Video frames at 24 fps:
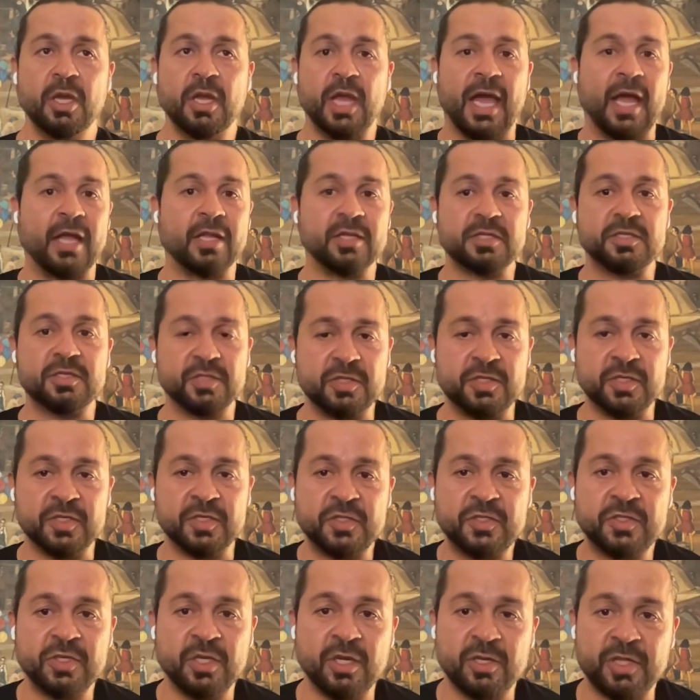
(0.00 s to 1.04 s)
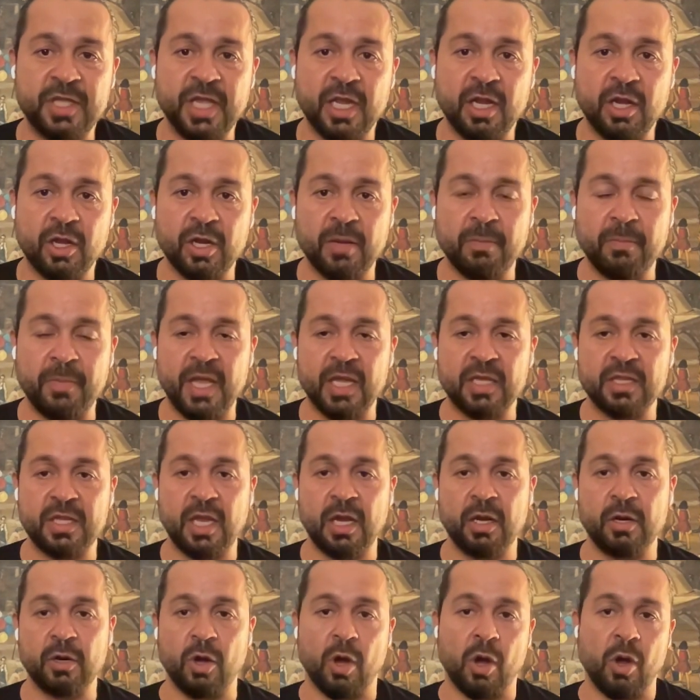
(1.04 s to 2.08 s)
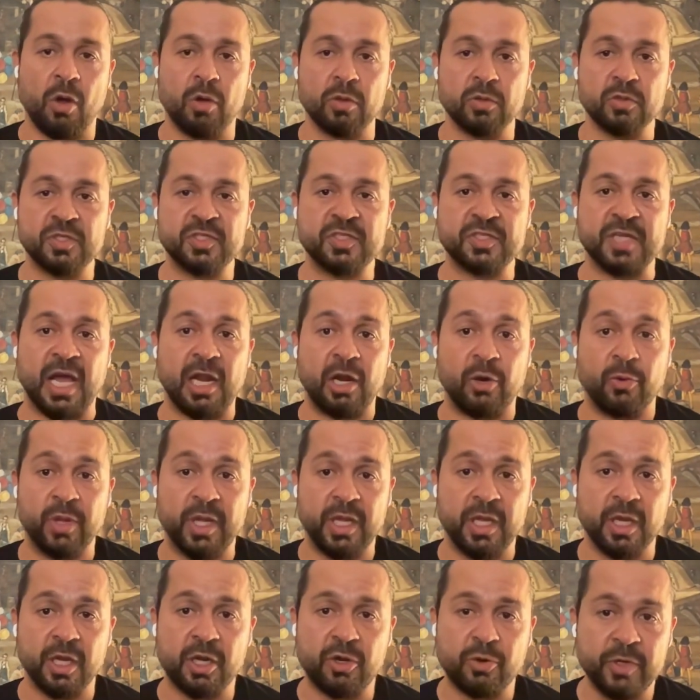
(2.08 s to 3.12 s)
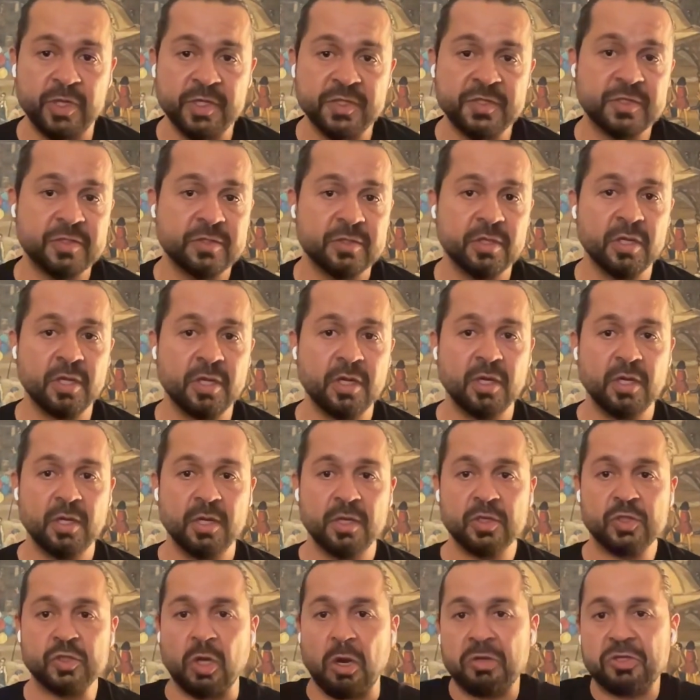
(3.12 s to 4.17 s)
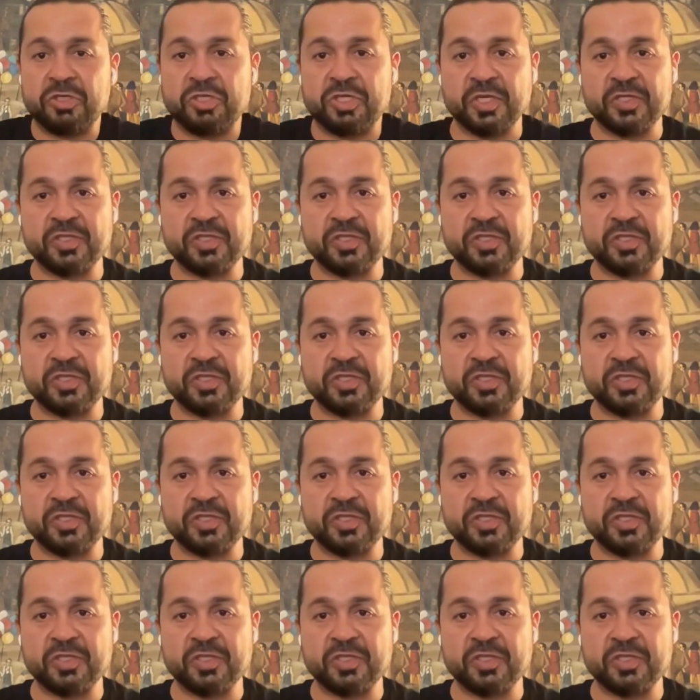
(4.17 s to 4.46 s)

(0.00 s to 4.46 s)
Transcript: and this year they're gonna make their own salary increase. So